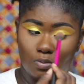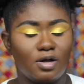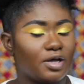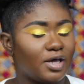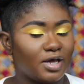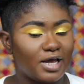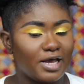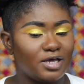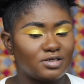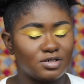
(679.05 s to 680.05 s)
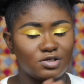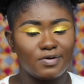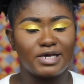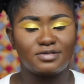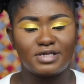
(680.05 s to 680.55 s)
Okay, guys, so
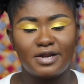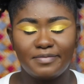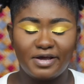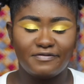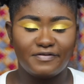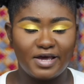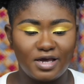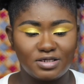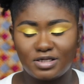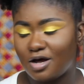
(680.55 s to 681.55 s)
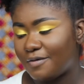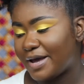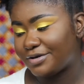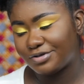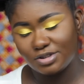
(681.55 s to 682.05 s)
I set my face.
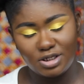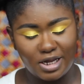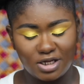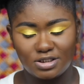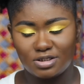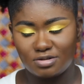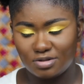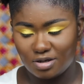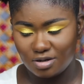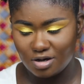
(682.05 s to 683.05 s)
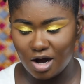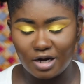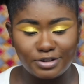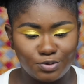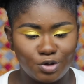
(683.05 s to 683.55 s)
I usually like to
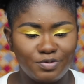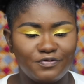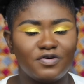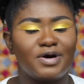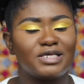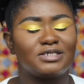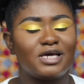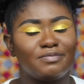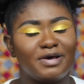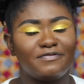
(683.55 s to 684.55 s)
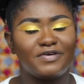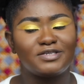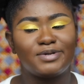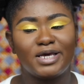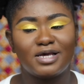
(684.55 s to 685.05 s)
contour before I set my face,
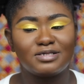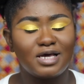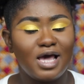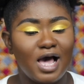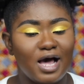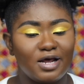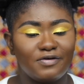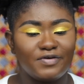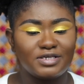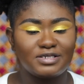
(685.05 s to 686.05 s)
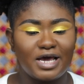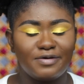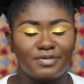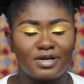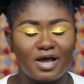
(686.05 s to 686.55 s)
but I guess out of
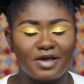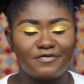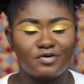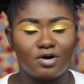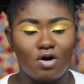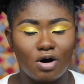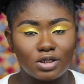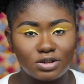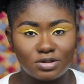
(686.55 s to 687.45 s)
excitement, I forgot.